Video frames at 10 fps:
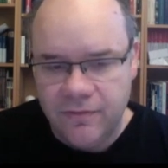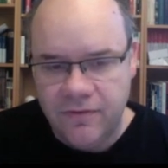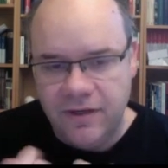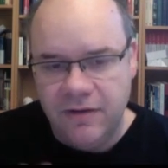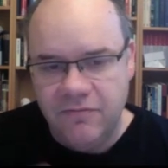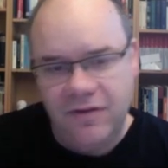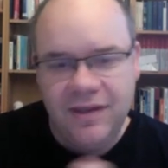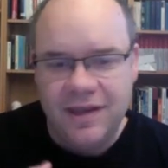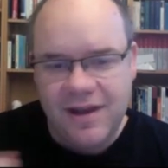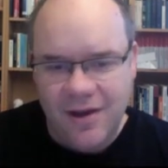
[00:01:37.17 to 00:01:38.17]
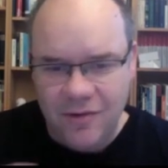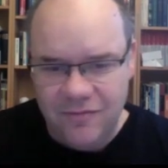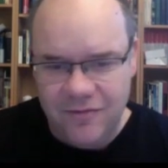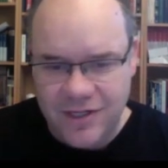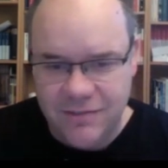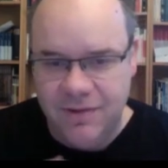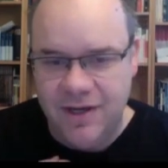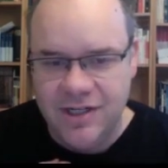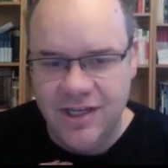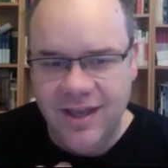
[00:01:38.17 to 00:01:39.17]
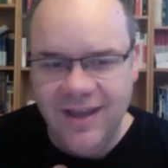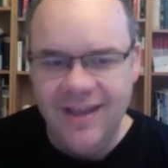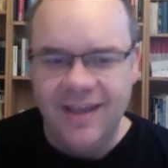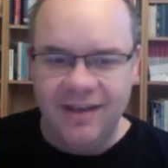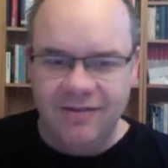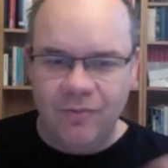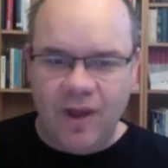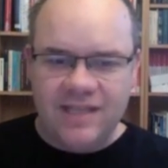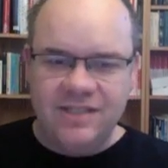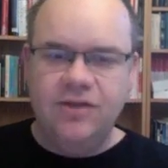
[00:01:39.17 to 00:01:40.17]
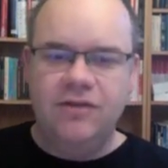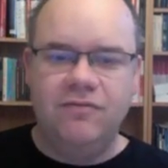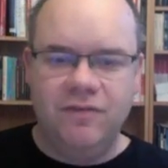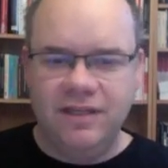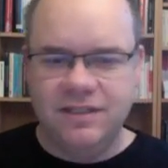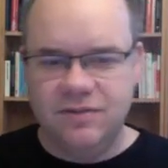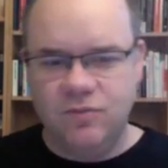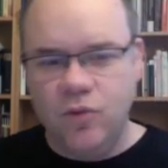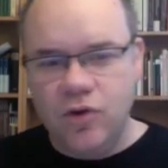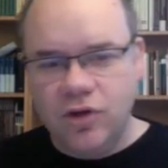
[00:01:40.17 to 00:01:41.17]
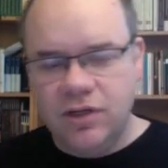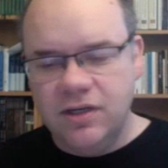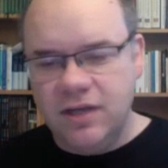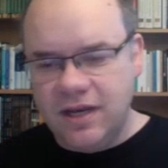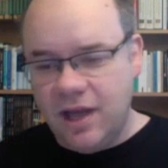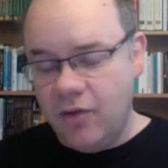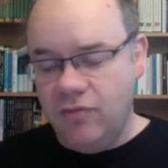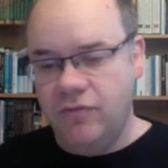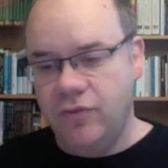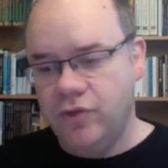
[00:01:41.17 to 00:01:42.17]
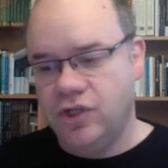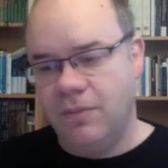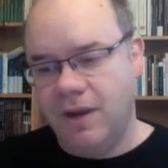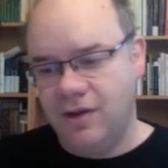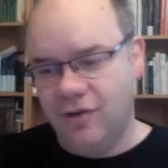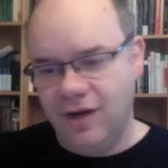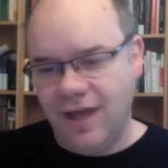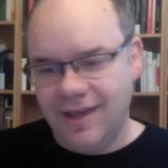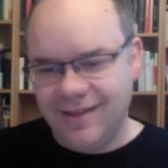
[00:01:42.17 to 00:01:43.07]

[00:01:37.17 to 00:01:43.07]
in a thinking aloud fashion partially, why certain things worked and how the future might look like.